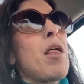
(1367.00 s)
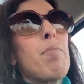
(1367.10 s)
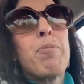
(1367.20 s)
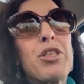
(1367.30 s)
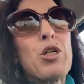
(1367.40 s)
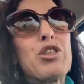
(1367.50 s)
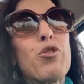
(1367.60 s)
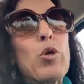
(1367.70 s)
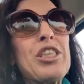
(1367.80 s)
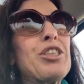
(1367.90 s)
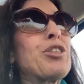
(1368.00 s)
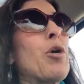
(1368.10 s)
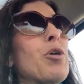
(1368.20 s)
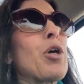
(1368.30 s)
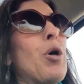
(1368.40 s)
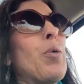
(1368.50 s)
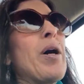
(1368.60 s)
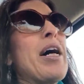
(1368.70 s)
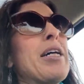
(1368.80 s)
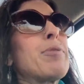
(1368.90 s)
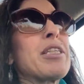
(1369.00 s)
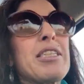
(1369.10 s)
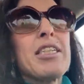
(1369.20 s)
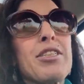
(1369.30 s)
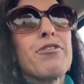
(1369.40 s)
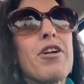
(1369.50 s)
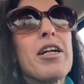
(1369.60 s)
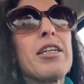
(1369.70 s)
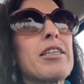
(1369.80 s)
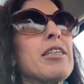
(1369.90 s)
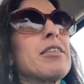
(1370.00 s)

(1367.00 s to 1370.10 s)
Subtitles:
But those voices don't go away with the schizophrenic.